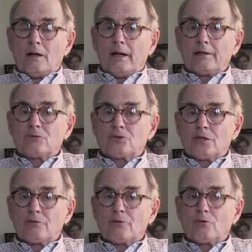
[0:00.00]
And
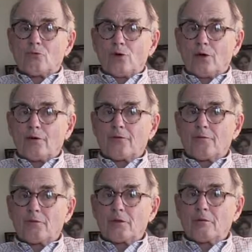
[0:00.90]
general
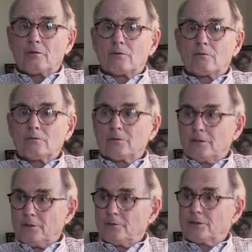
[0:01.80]
run-of-the-mill
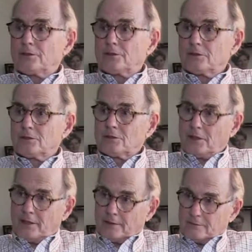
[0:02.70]
illnesses
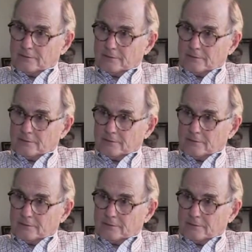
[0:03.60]
that